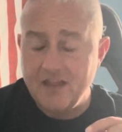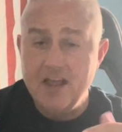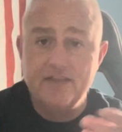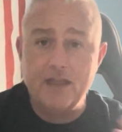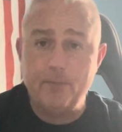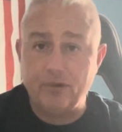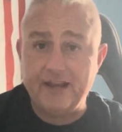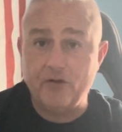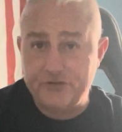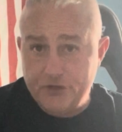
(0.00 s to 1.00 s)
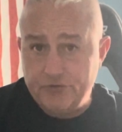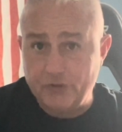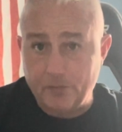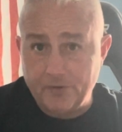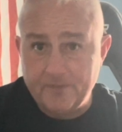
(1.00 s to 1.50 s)
they play it on YouTube.
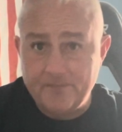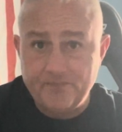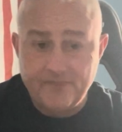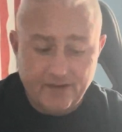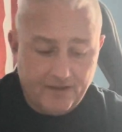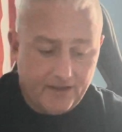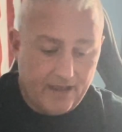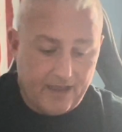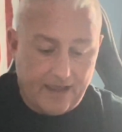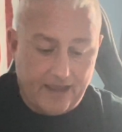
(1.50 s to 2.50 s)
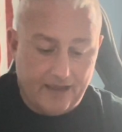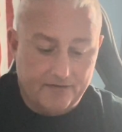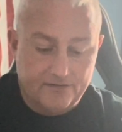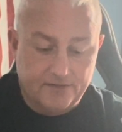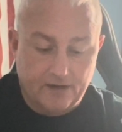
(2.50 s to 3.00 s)

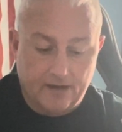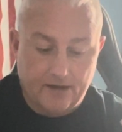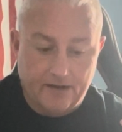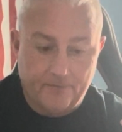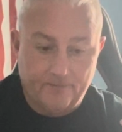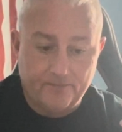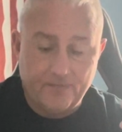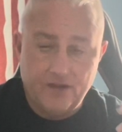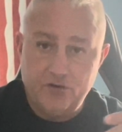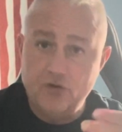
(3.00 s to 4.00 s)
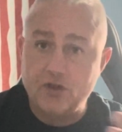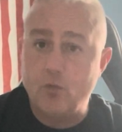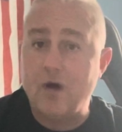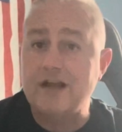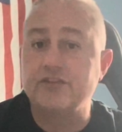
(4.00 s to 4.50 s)
And you can
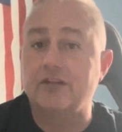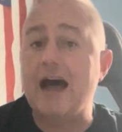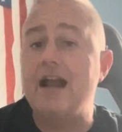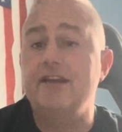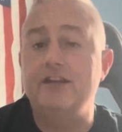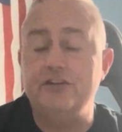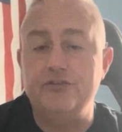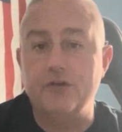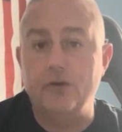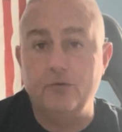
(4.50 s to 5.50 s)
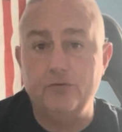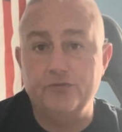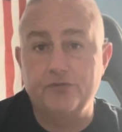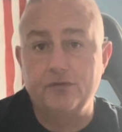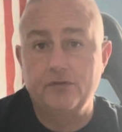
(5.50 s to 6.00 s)
watch a lot of these shows,